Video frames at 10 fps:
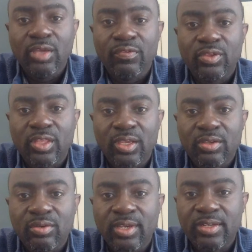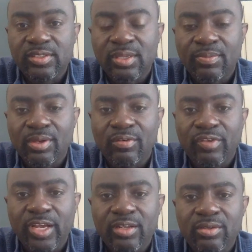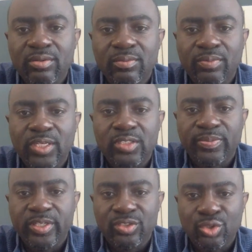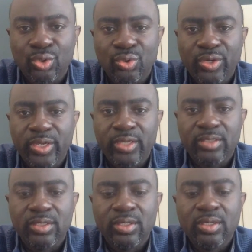If you think you're getting something of value, please go and